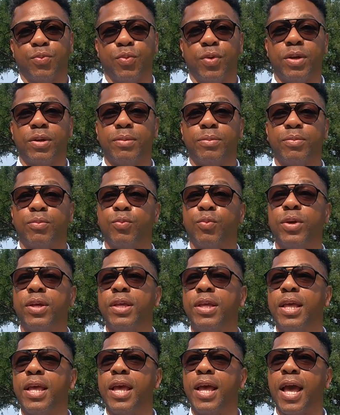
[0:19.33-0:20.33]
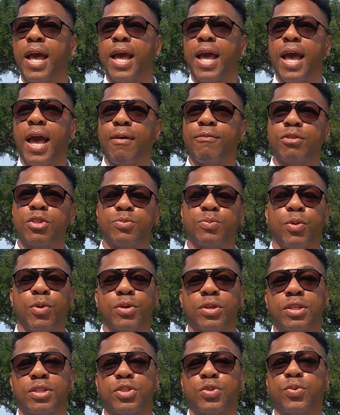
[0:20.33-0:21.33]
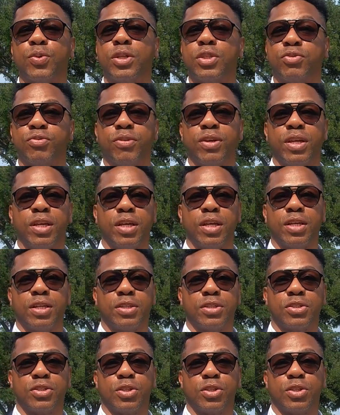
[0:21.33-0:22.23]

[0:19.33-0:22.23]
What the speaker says: We haven't spoken in 23 years.